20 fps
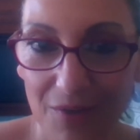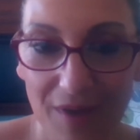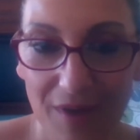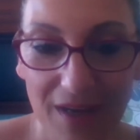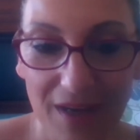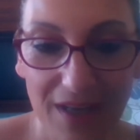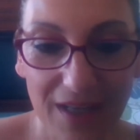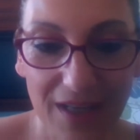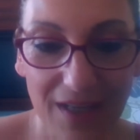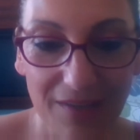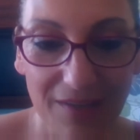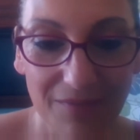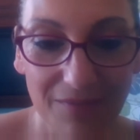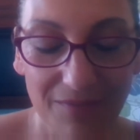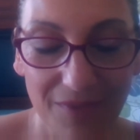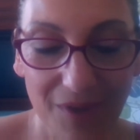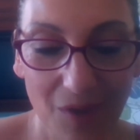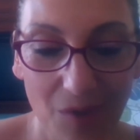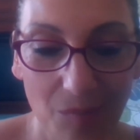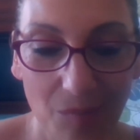ready,
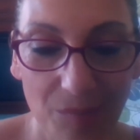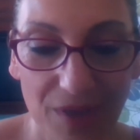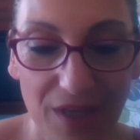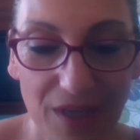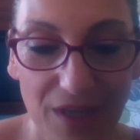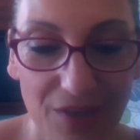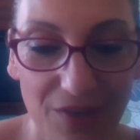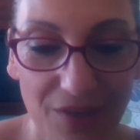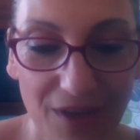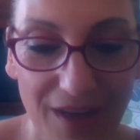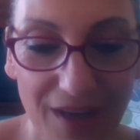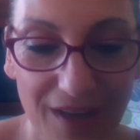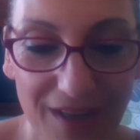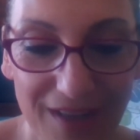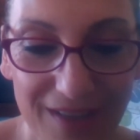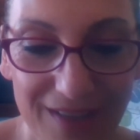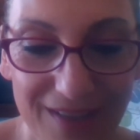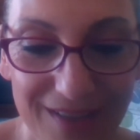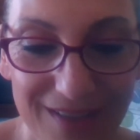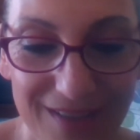opening your
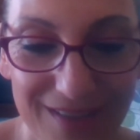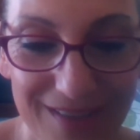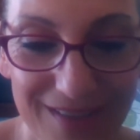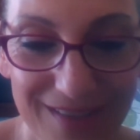eyes,